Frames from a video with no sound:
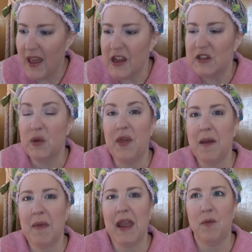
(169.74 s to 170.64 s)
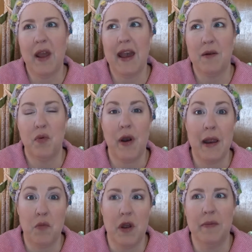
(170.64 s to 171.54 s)
So they made we had
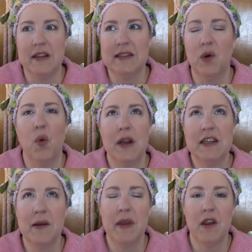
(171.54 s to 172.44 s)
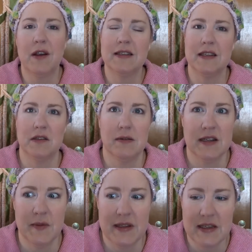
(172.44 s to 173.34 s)
prime rib. It's the one time a year because it's so
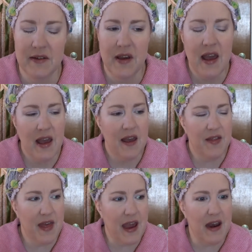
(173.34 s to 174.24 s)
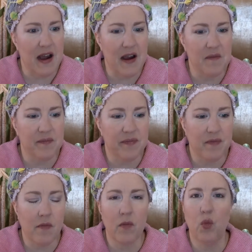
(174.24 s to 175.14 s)
expensive that um,
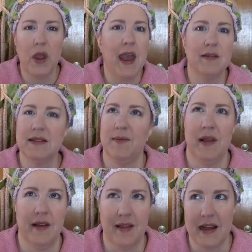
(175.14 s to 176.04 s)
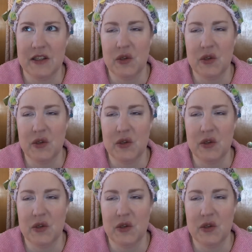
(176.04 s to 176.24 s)
we have something like that.